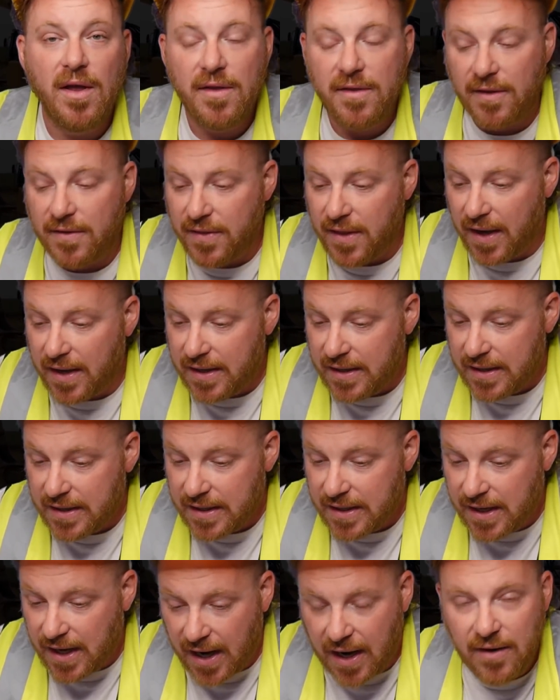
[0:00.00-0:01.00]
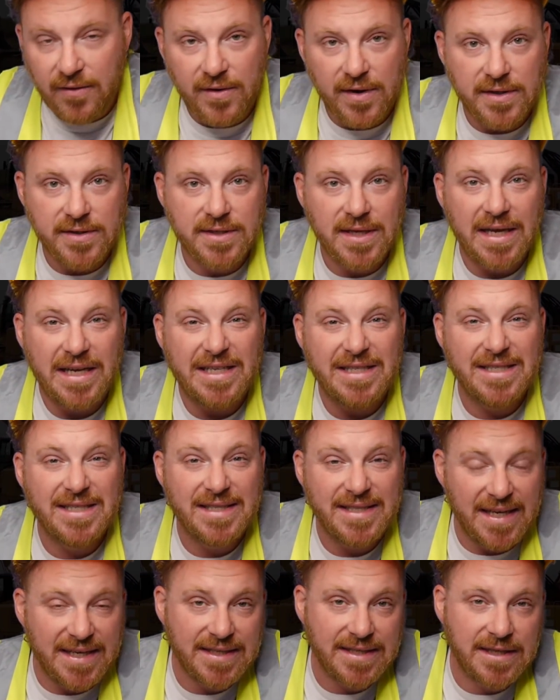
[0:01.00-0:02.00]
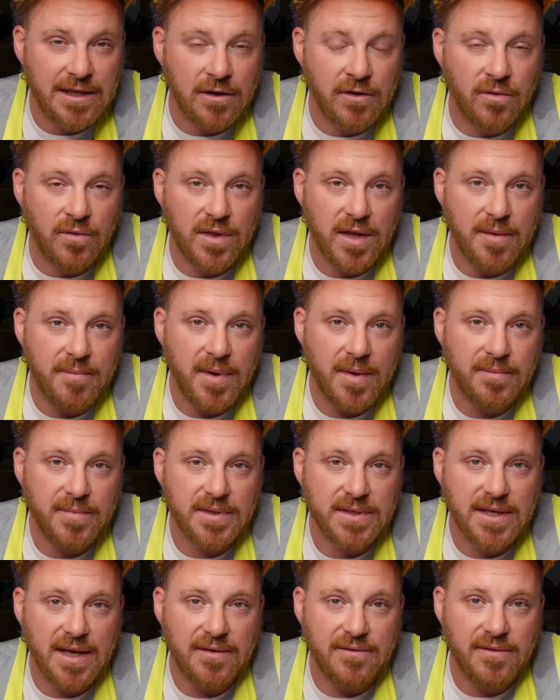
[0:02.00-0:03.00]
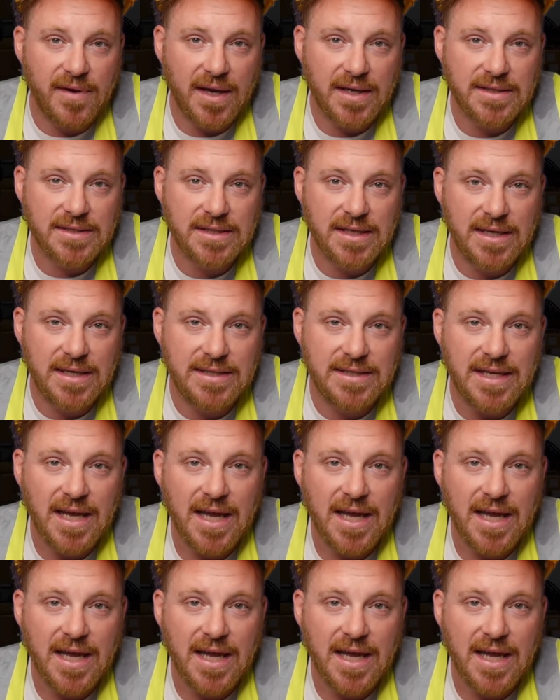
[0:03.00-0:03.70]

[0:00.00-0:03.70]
that they encourage, they insist that all their members get vaccines,